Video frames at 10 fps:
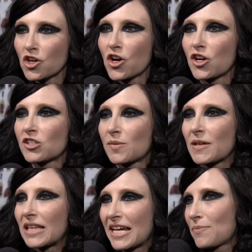skirts,
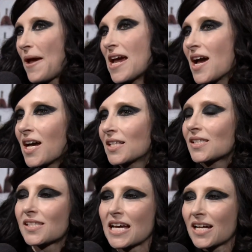mid-length pants,
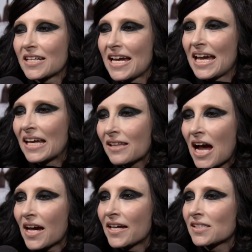that kind of
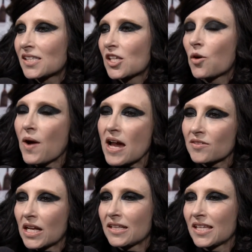A-line
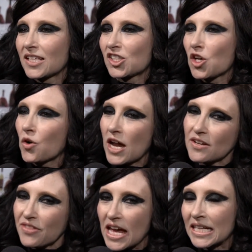silhouette that I think is so kind
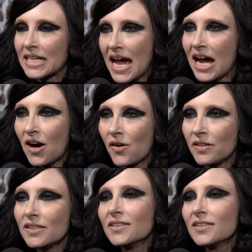of then and now.